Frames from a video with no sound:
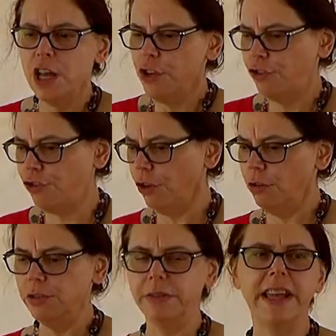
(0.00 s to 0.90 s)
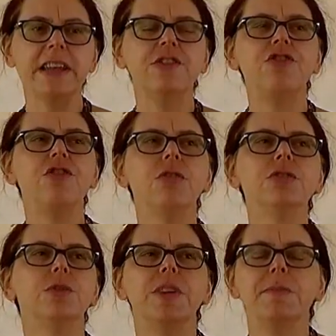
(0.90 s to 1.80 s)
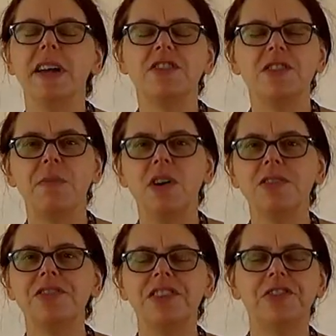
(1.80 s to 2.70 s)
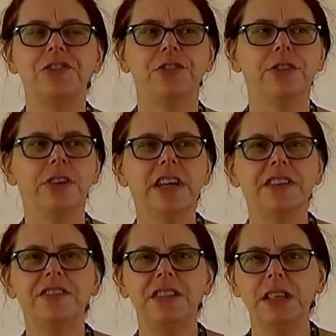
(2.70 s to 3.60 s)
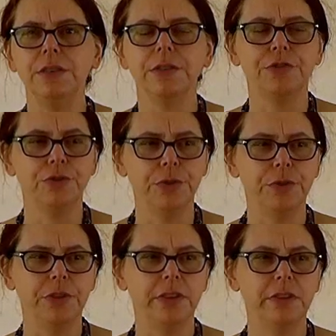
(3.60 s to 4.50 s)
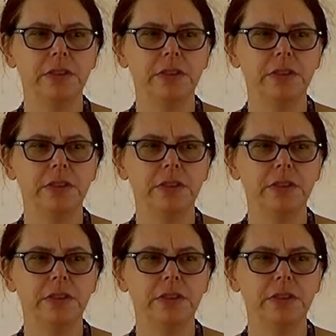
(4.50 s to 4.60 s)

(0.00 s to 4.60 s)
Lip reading: shoulder against shoulder with my small sister, seer of truth.